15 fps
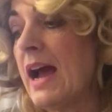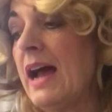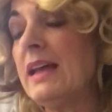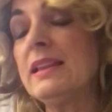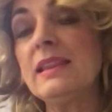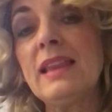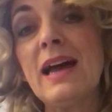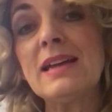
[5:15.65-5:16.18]

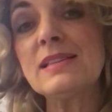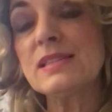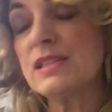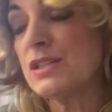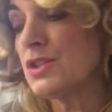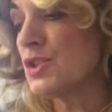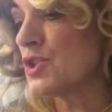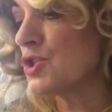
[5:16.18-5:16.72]
At last
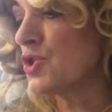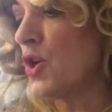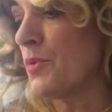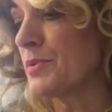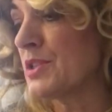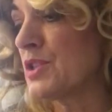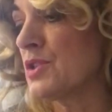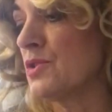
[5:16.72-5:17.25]
it
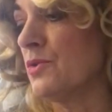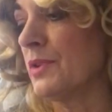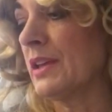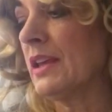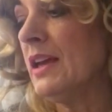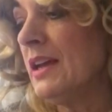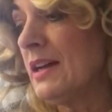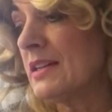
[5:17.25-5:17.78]
stopped
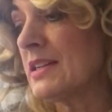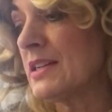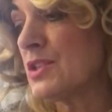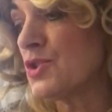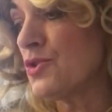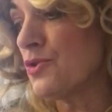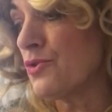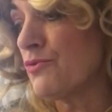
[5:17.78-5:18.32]
snowing and I
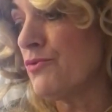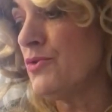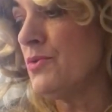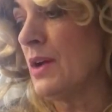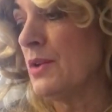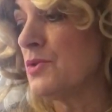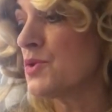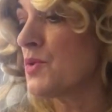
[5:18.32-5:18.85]
took Rue
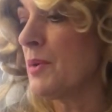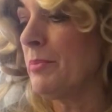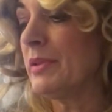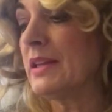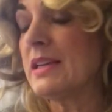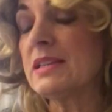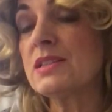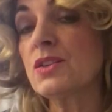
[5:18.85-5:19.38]
out to a
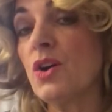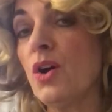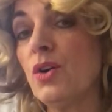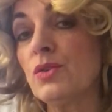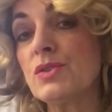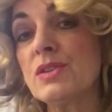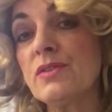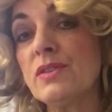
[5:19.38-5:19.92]
place
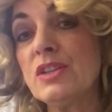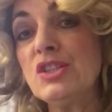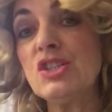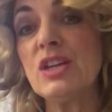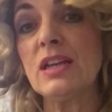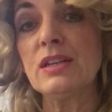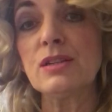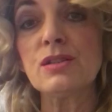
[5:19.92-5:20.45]
called the
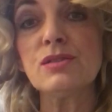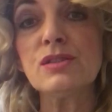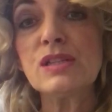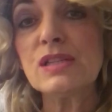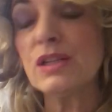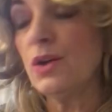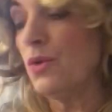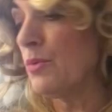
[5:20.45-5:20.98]
Gentle
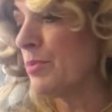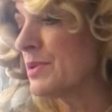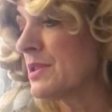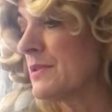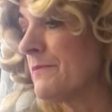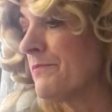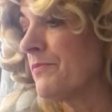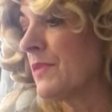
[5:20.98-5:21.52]

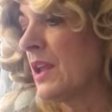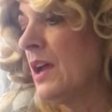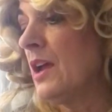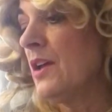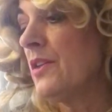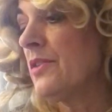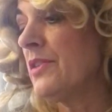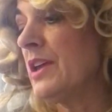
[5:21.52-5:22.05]
Slopes.
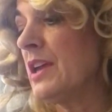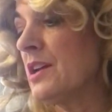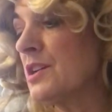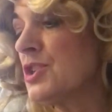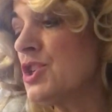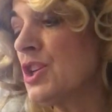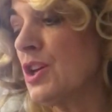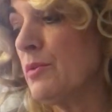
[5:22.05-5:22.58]
There
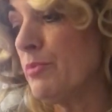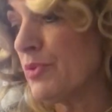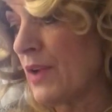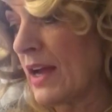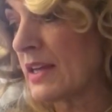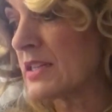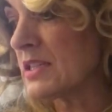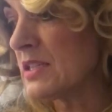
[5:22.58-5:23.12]
she could
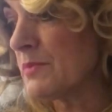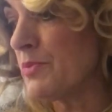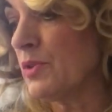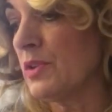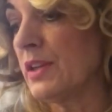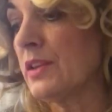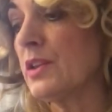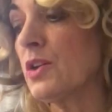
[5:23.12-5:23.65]
practice
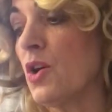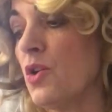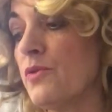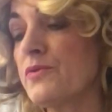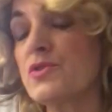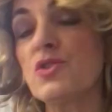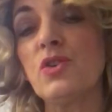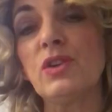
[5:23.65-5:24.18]
pulling the
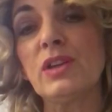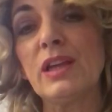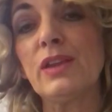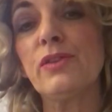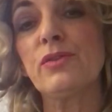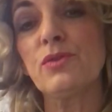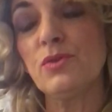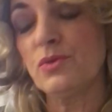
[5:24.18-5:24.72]
golf trolley
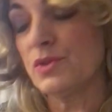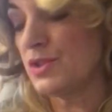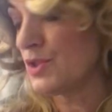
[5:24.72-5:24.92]
through the